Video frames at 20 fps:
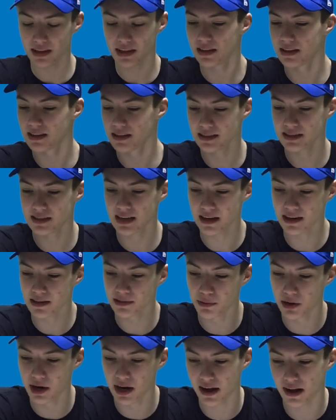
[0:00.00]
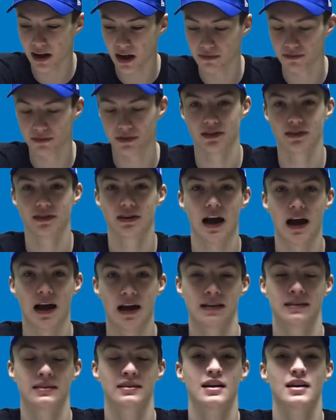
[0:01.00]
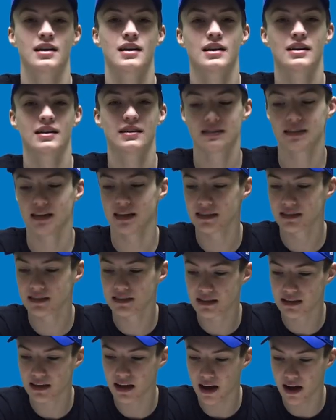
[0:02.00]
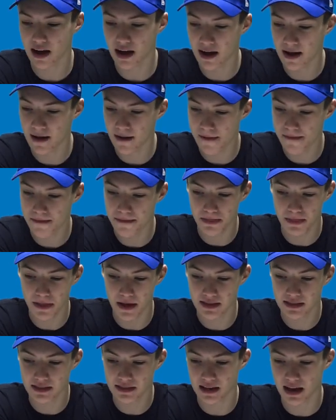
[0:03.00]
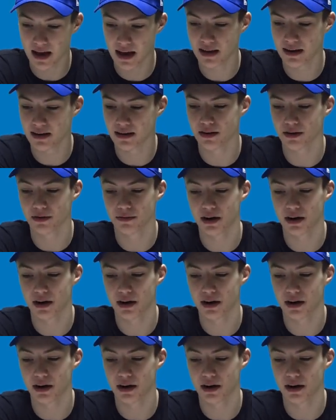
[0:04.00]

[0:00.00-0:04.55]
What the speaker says: The second one I got for you guys, since they said or